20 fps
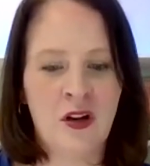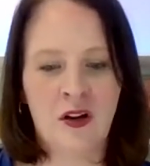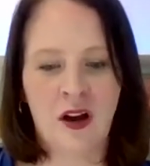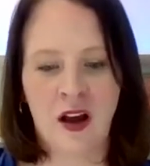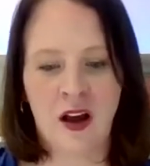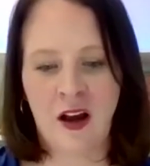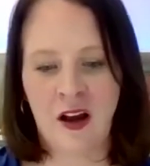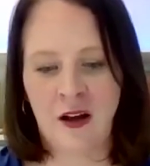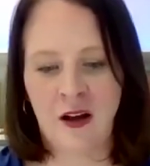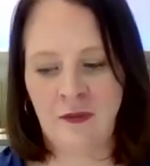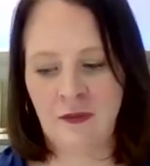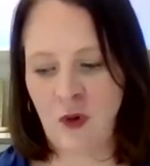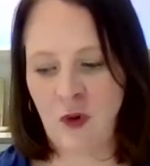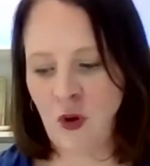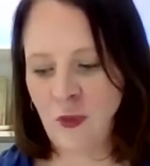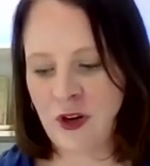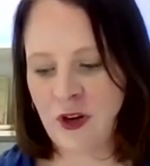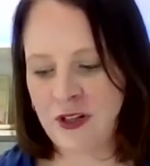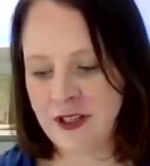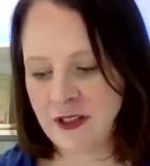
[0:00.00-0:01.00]

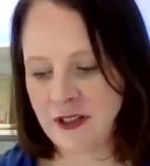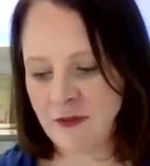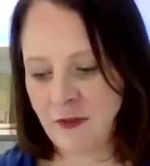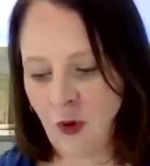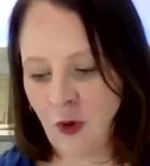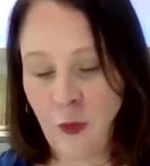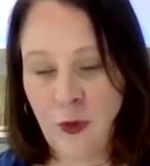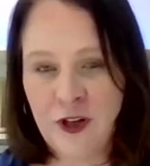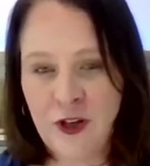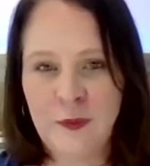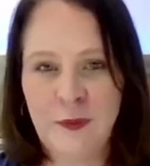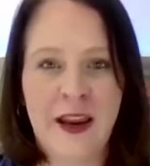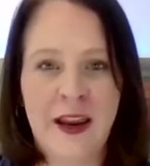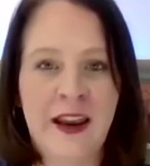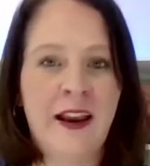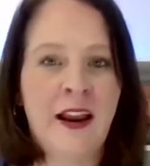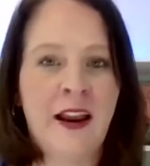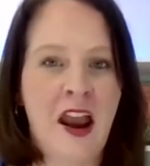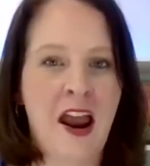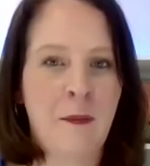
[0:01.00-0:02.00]
almost
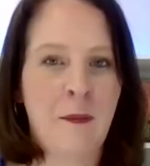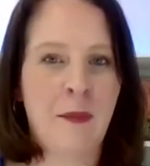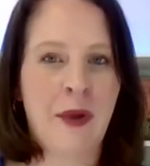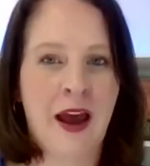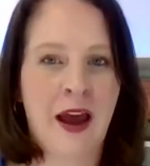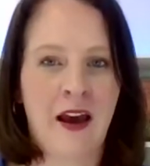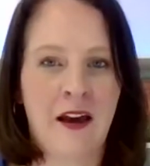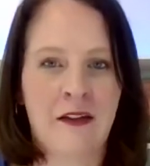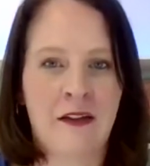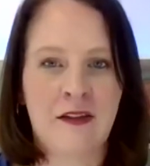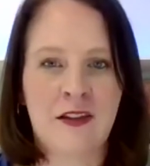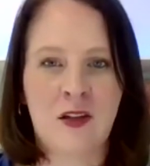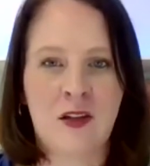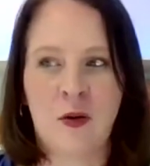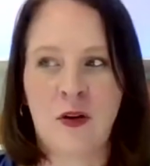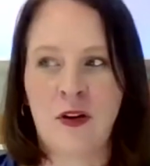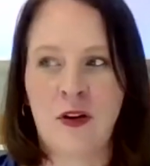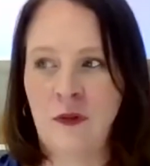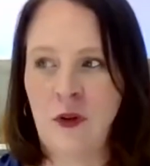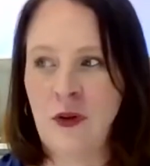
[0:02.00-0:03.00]
being an empath,
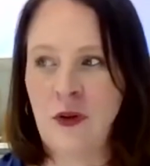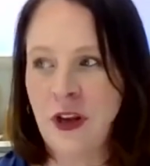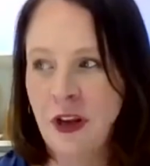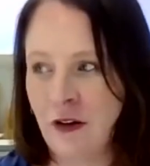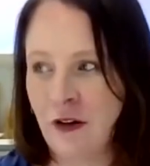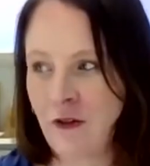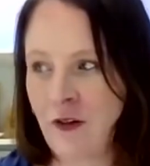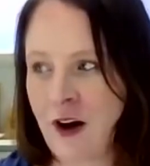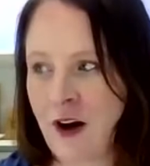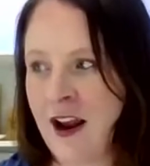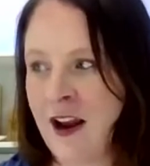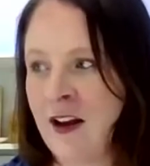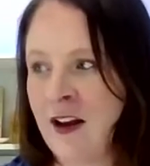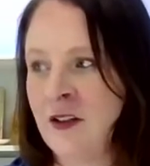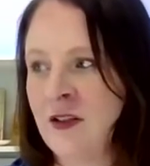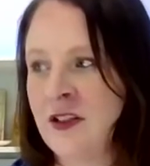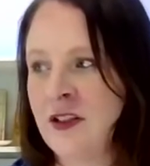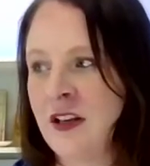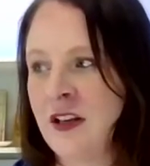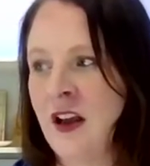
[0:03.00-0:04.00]
sort of looking
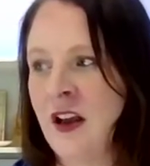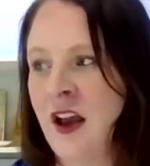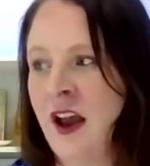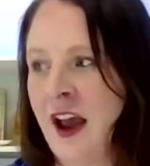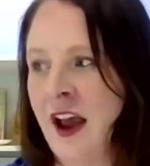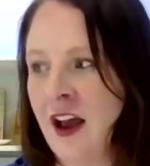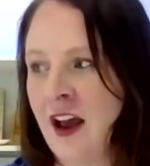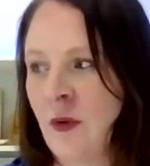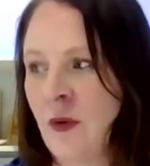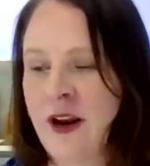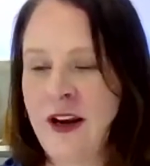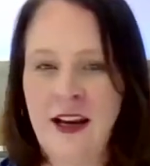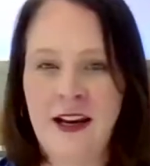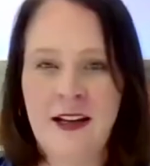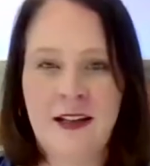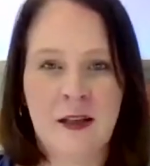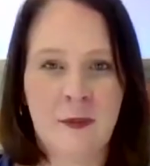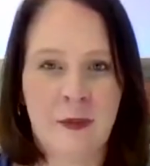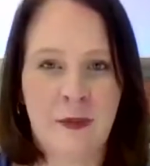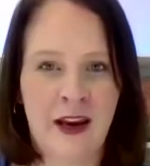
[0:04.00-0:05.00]
around, how do I
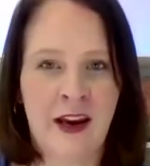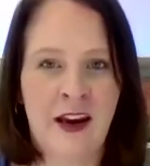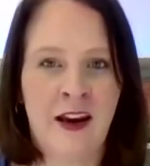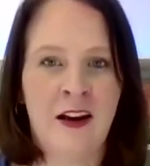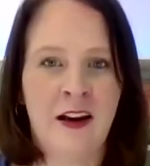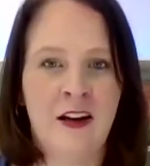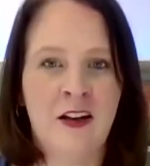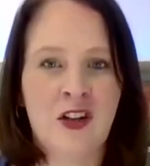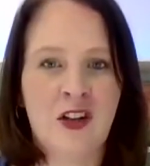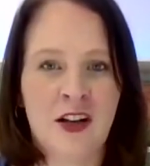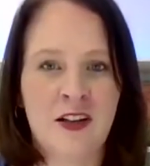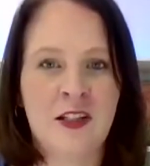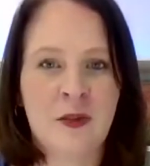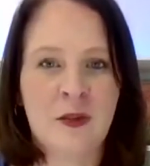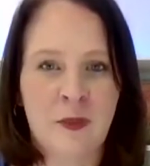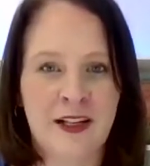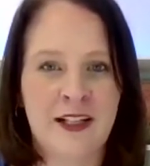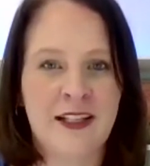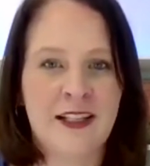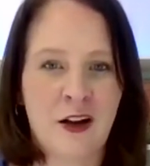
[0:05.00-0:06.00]
need to be and adjust
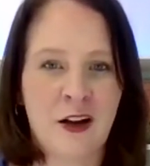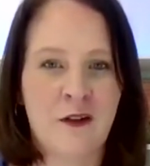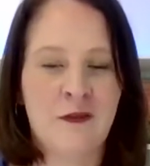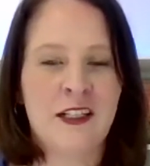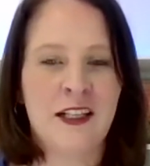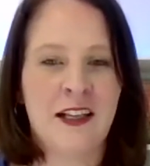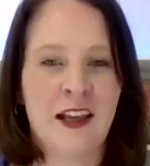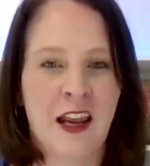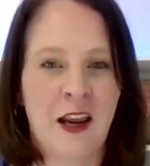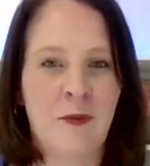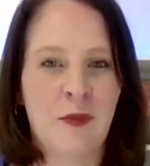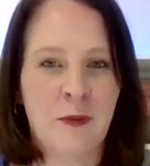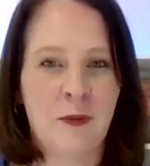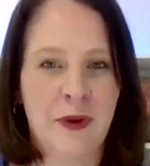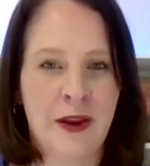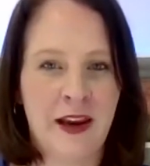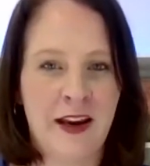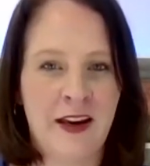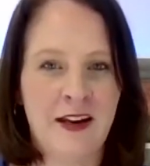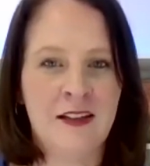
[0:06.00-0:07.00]
myself to keep the
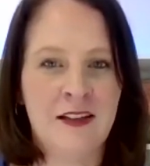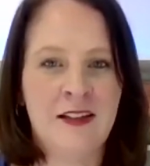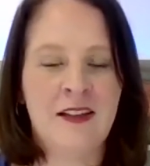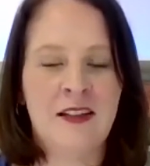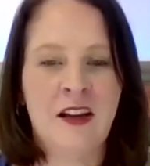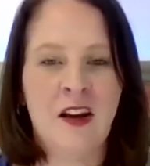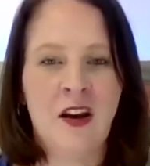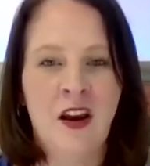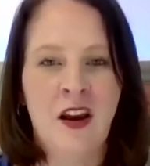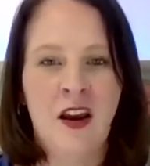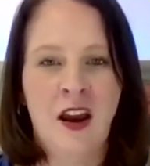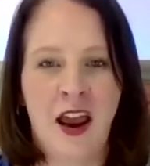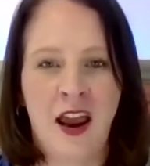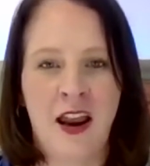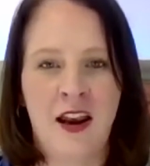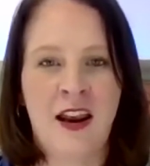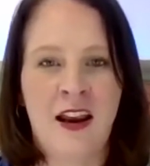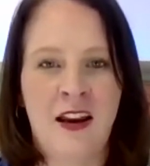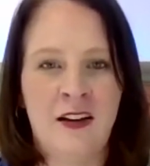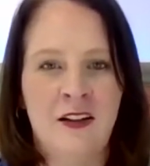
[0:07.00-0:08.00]
peace,
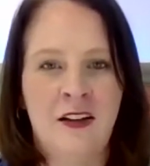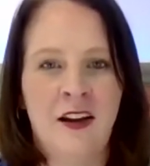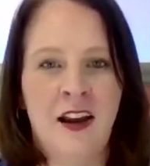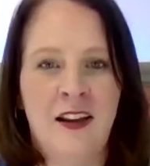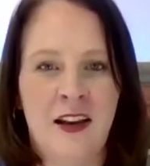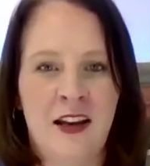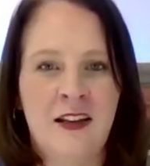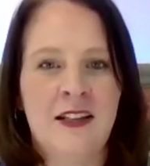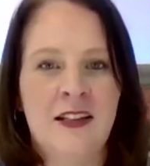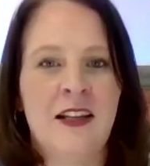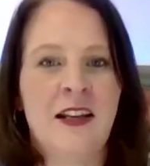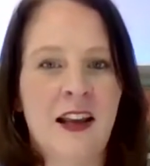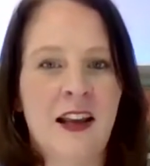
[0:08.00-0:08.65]
and then to